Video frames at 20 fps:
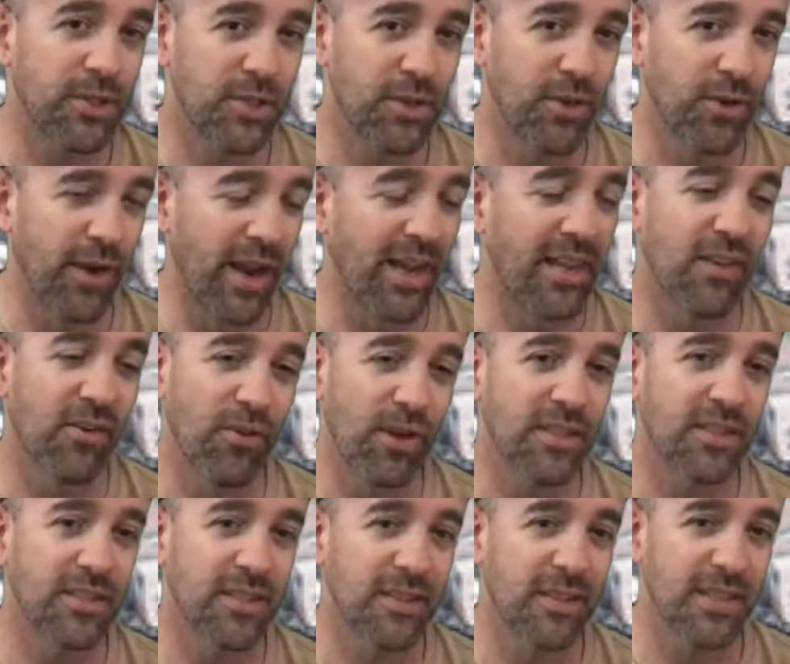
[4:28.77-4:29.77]
2, and the
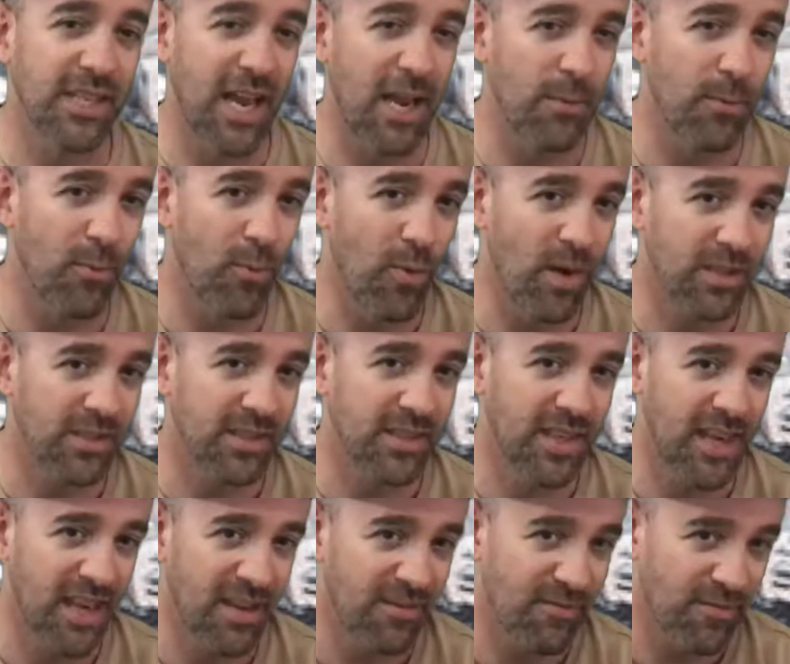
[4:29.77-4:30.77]
rest of the table once
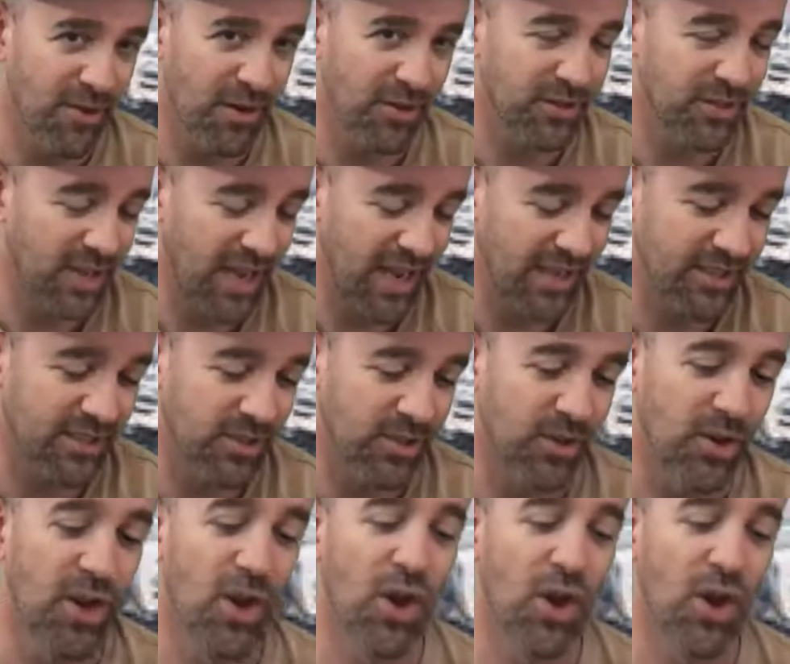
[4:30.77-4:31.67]
again votes as to